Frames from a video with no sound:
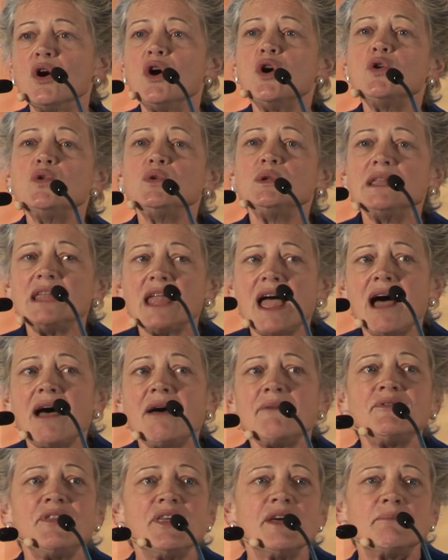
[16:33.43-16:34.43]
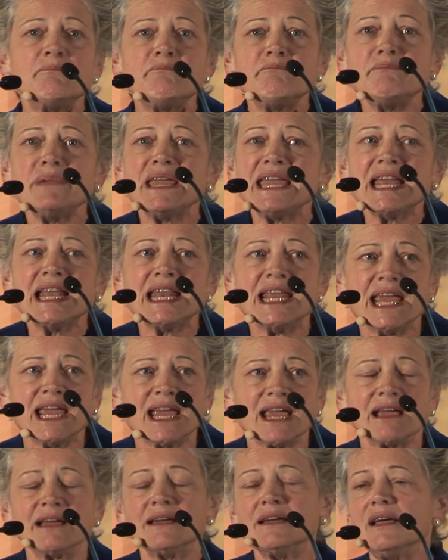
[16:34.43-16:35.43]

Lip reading: who love the meaning